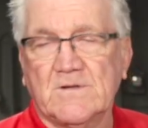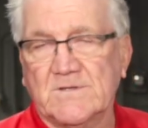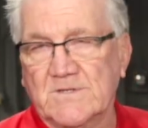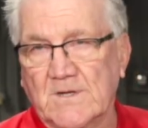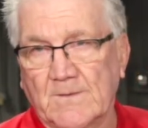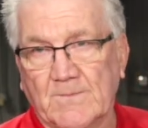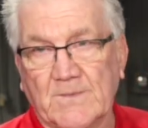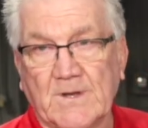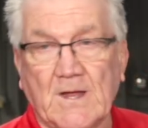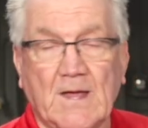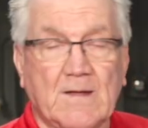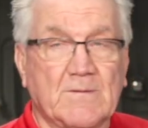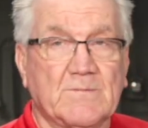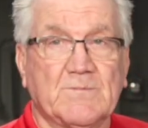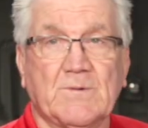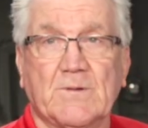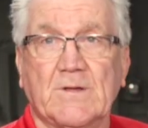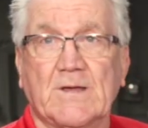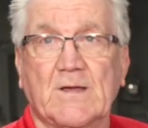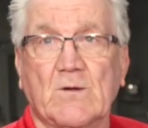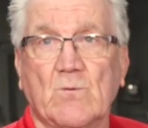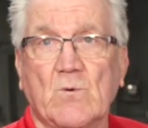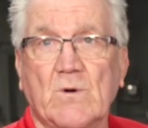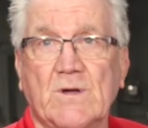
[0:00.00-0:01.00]
sometimes
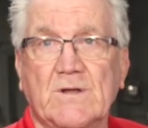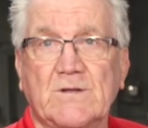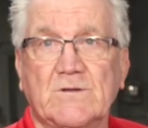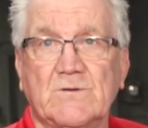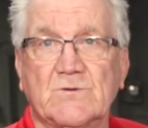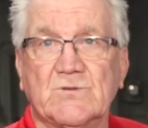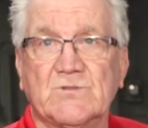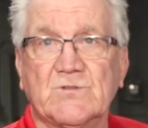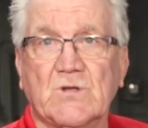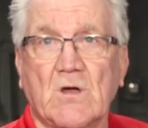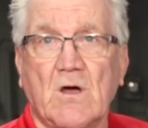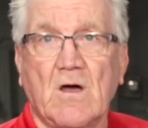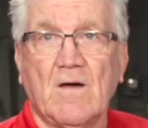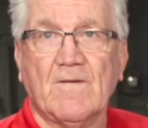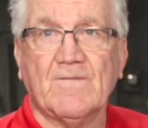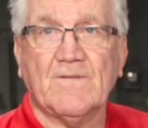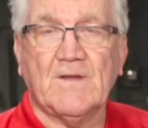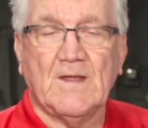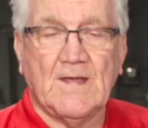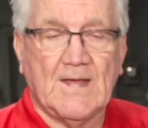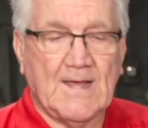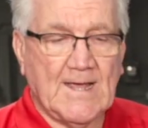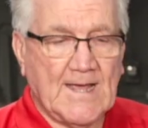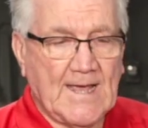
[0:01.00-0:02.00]
playing way too
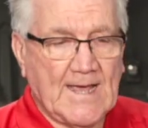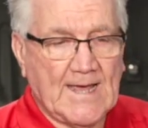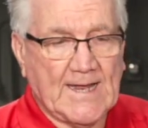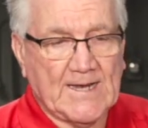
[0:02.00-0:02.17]
soft,